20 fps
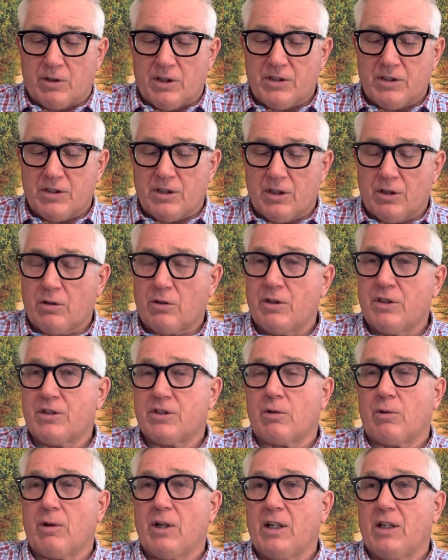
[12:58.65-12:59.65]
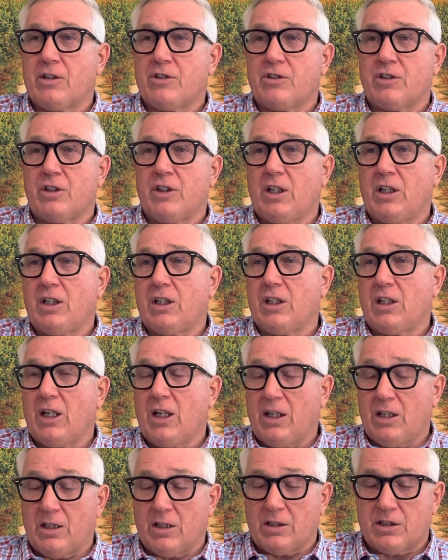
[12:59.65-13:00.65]
let's increase the rate of genetic
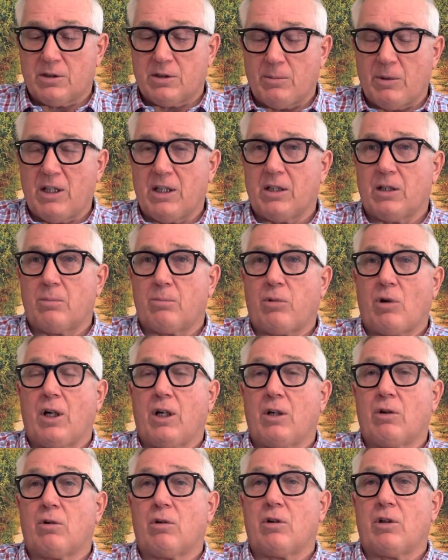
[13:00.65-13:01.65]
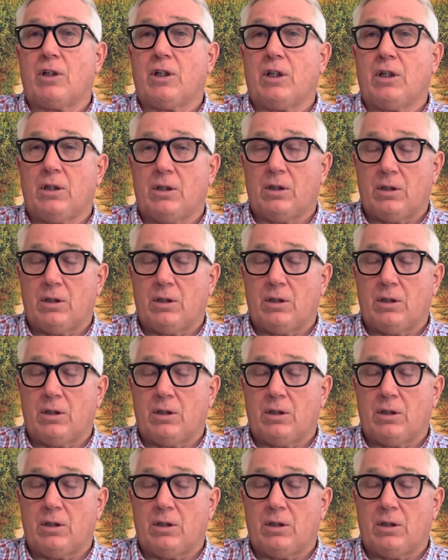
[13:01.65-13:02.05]
gain and let's make it a priority.